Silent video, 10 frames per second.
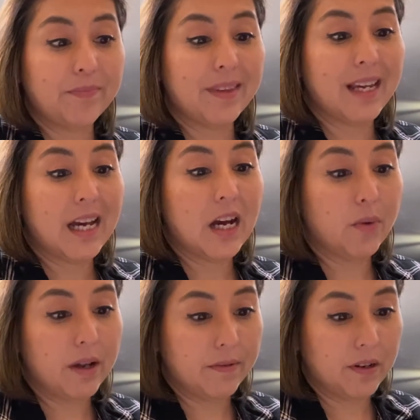
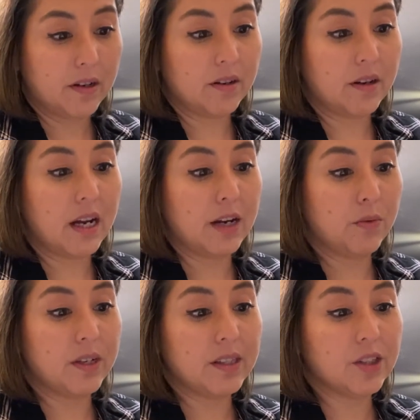However,
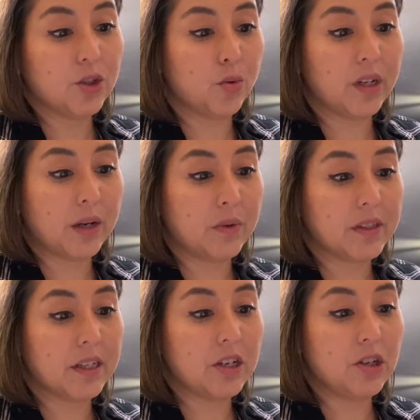this is when I
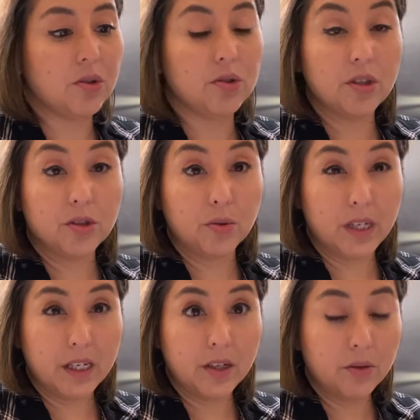was going to use the
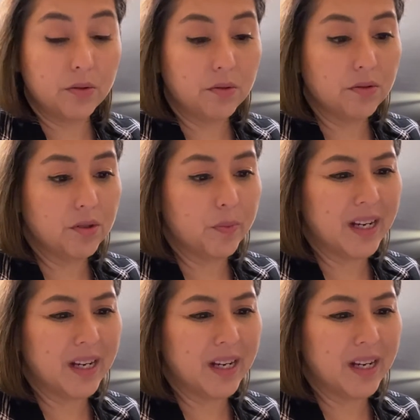zucchini noodles, but I